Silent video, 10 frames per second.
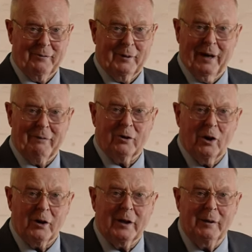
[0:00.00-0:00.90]
We haven't
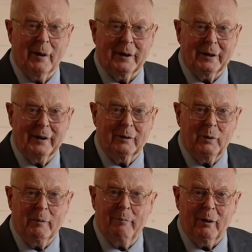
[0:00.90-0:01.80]
got any money.
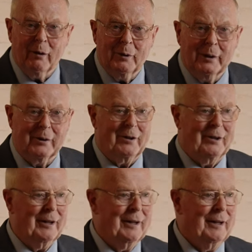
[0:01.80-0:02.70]
We borrow it all.